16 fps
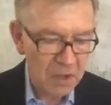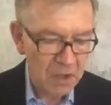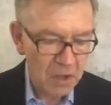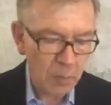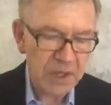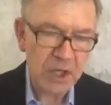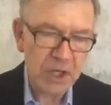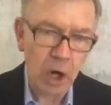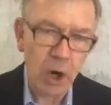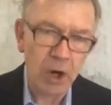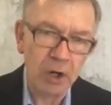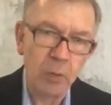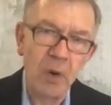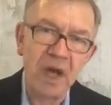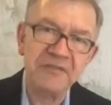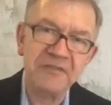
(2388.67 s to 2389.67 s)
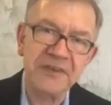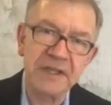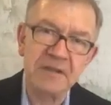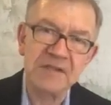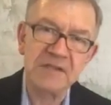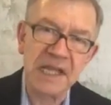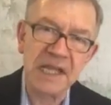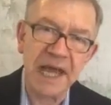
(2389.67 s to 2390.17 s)
We are what
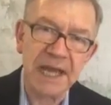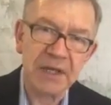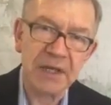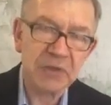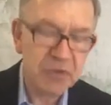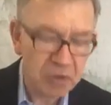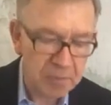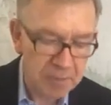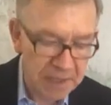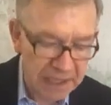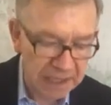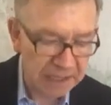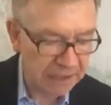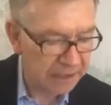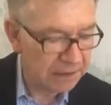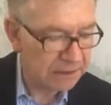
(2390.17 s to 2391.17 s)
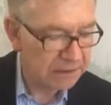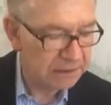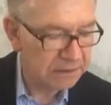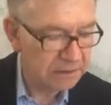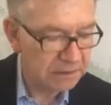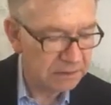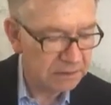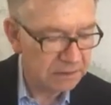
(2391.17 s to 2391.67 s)
feels like, to me,
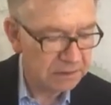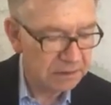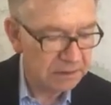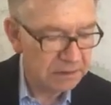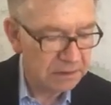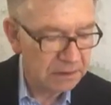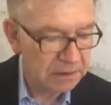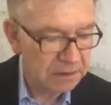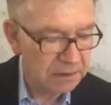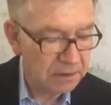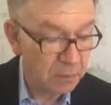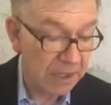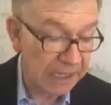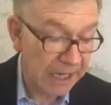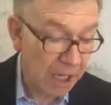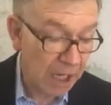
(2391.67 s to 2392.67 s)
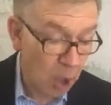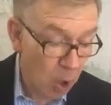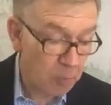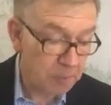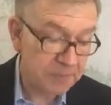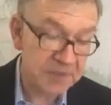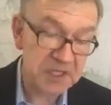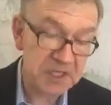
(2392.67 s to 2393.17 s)
what I
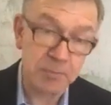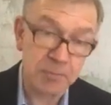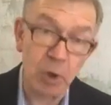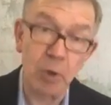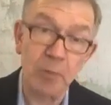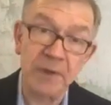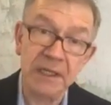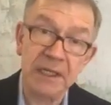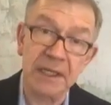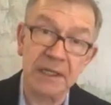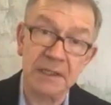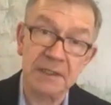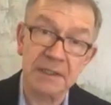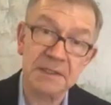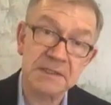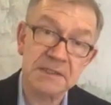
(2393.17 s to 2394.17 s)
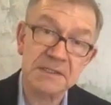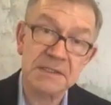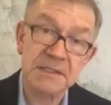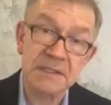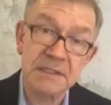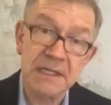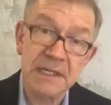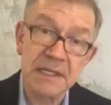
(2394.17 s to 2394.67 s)
hope this moment is
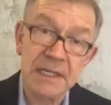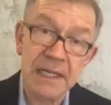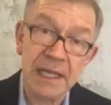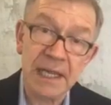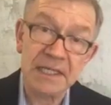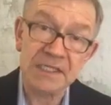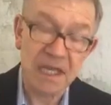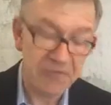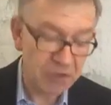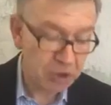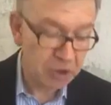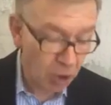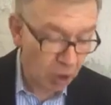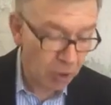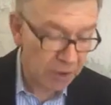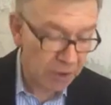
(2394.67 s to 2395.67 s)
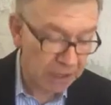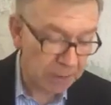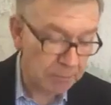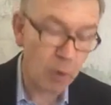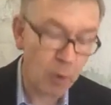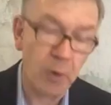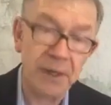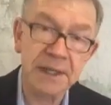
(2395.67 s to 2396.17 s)
of a turning
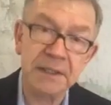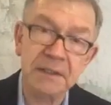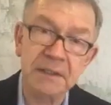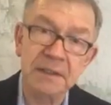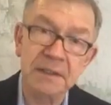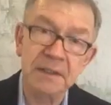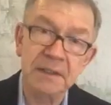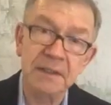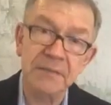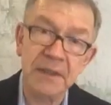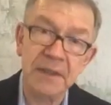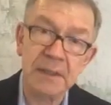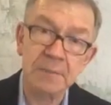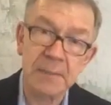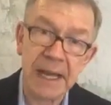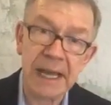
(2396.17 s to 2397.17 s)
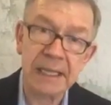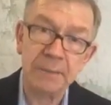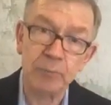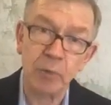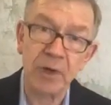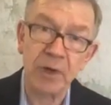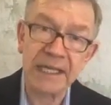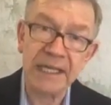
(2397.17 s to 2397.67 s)
point that might
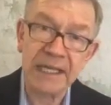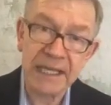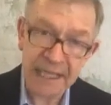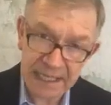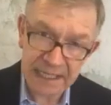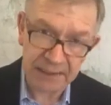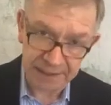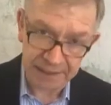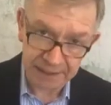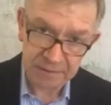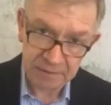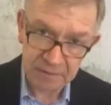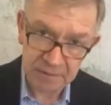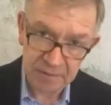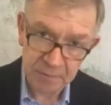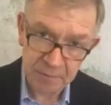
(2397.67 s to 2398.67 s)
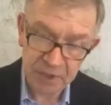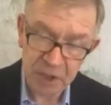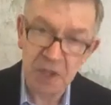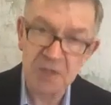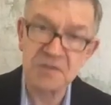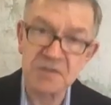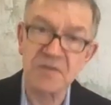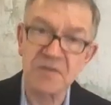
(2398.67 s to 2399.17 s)
bring healing
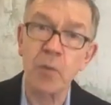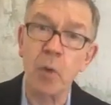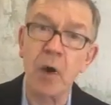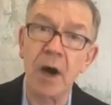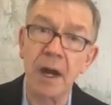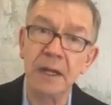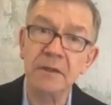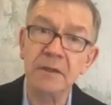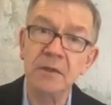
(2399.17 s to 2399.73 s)
because of what